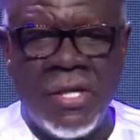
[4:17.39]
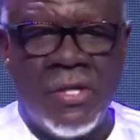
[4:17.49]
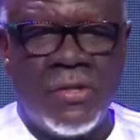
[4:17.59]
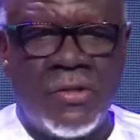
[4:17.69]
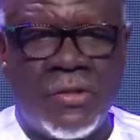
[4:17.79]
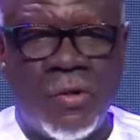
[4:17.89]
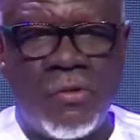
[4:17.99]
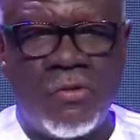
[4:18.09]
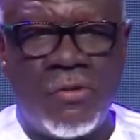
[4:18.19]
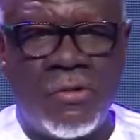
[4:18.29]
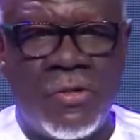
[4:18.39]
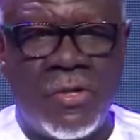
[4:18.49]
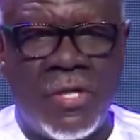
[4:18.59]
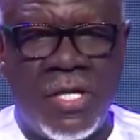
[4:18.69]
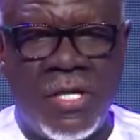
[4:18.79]
So
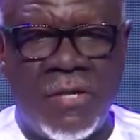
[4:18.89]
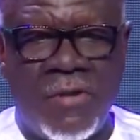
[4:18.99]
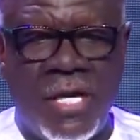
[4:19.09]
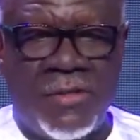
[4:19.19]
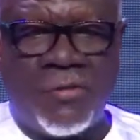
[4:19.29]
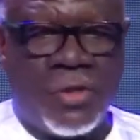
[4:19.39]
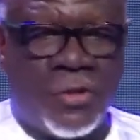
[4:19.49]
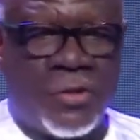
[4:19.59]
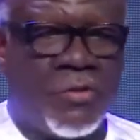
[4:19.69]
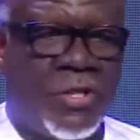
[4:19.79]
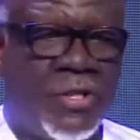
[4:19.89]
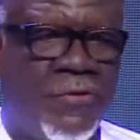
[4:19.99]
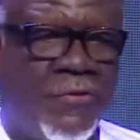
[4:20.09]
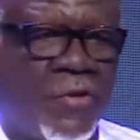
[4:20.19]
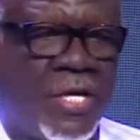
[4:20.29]
his restoration
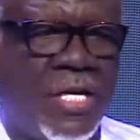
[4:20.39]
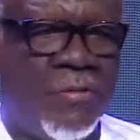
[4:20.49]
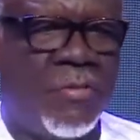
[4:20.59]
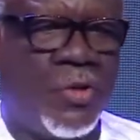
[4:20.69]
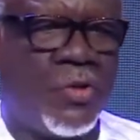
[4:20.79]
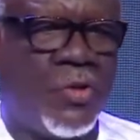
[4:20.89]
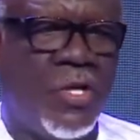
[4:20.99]
for him to